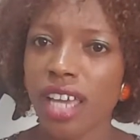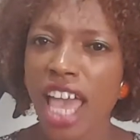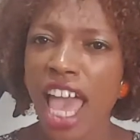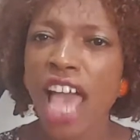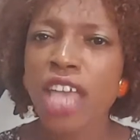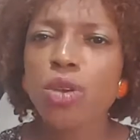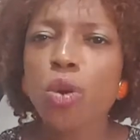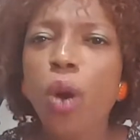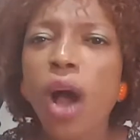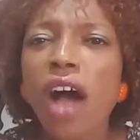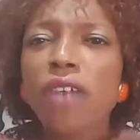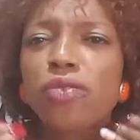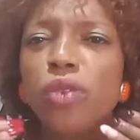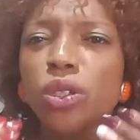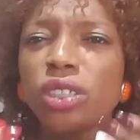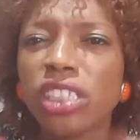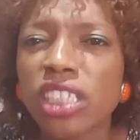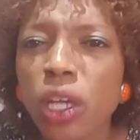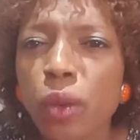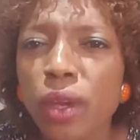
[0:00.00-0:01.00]
And you have to
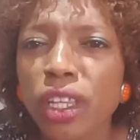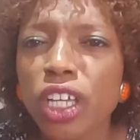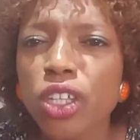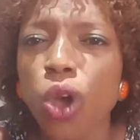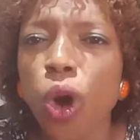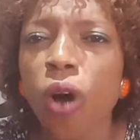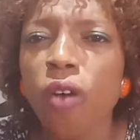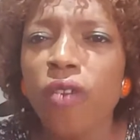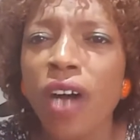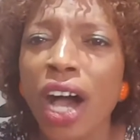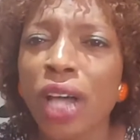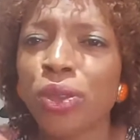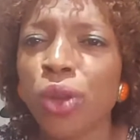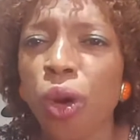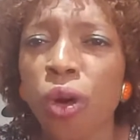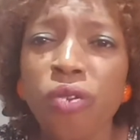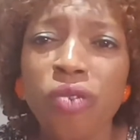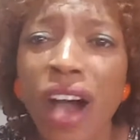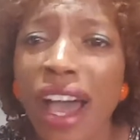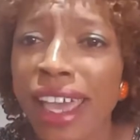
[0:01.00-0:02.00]
deal with it over and
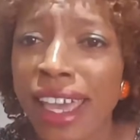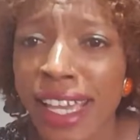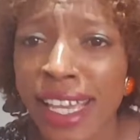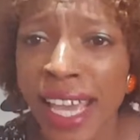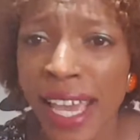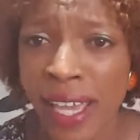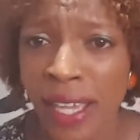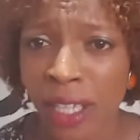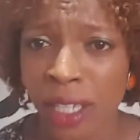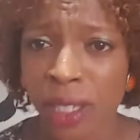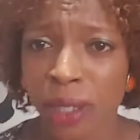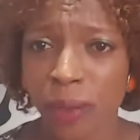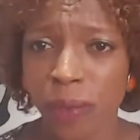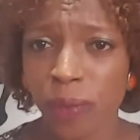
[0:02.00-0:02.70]
over again.